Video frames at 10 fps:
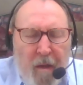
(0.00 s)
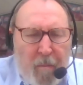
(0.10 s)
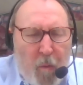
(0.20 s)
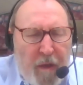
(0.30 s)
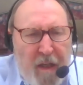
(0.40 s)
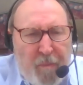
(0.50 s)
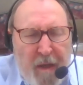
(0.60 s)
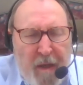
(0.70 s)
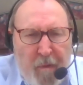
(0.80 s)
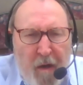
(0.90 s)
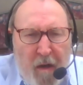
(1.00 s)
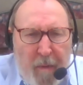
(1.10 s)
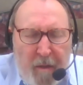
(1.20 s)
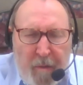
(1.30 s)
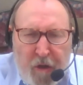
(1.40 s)
But when these
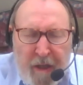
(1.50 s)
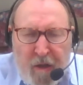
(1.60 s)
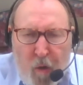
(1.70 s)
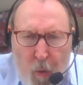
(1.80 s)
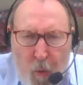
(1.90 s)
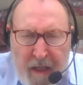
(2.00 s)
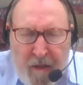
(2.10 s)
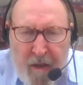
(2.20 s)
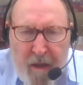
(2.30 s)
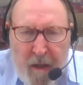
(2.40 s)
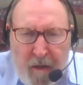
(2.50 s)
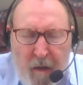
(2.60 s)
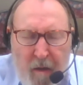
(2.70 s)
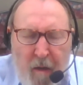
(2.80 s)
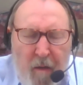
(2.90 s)
automated machines quit,
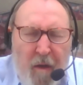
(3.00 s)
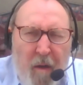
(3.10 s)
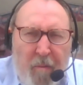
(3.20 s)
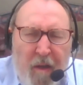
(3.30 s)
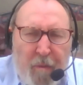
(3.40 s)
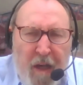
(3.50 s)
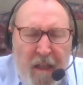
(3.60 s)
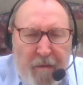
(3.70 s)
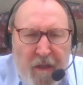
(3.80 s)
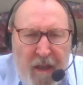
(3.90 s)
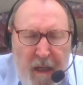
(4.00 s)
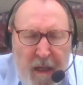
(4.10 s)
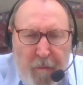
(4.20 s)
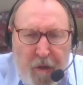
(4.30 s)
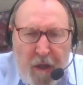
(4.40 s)
the objective is to
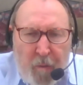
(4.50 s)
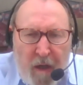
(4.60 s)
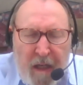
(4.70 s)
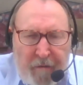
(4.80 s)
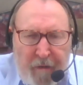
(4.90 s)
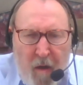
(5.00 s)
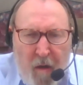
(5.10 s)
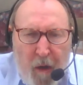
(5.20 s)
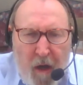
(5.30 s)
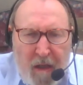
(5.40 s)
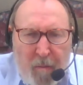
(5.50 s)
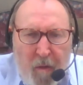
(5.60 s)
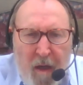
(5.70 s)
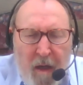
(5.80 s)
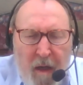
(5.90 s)
keep the machine running if at all
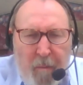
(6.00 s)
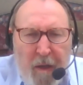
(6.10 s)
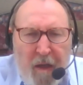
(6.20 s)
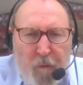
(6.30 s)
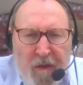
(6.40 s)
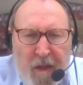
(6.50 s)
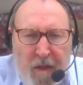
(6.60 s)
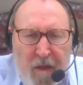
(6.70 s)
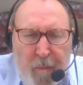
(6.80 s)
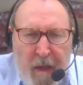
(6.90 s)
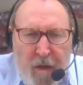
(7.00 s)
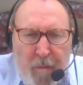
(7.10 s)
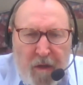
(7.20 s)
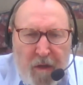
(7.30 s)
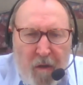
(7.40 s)
possible, because resistance
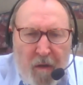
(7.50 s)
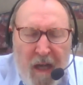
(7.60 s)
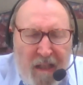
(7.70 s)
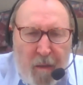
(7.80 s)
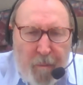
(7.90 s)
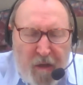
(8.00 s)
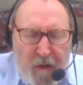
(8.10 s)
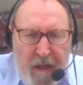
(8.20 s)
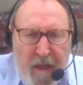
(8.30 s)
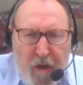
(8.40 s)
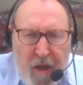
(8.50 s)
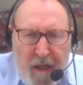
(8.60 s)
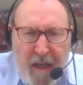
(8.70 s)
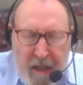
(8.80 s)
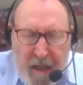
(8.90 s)
measurements are not the best way to
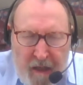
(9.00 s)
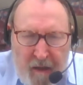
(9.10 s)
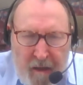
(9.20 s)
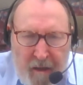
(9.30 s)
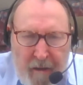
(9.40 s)
check anything.